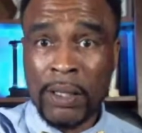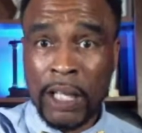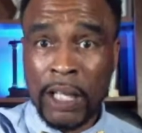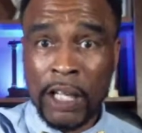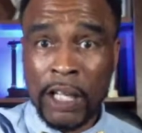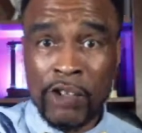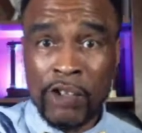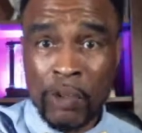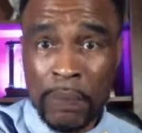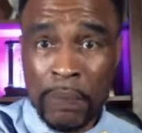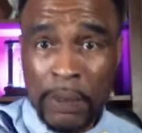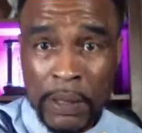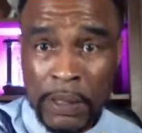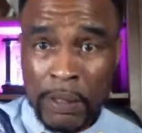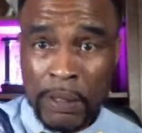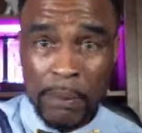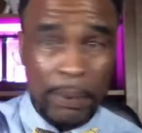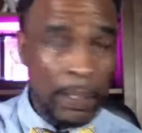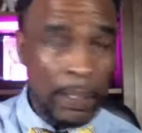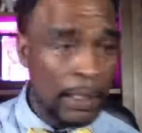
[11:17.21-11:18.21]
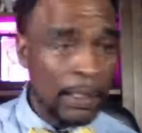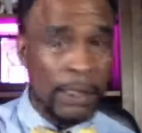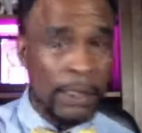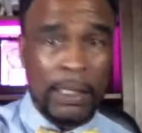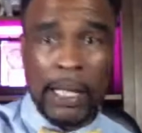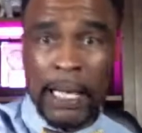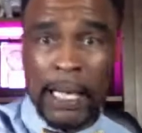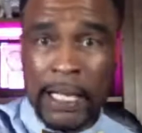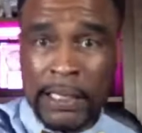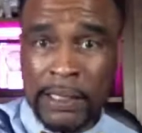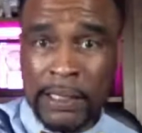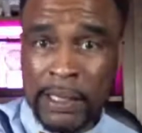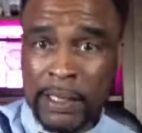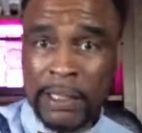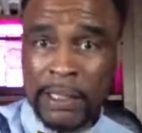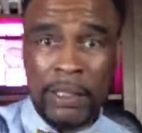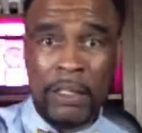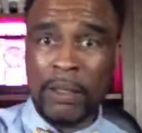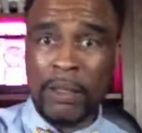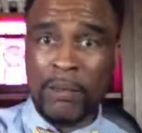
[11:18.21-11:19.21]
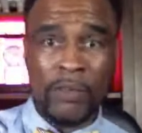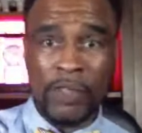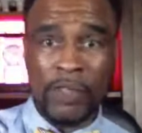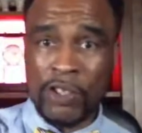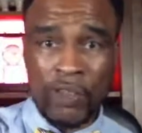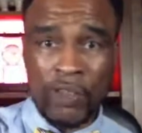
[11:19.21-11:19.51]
and you're putting the bank into ATMs and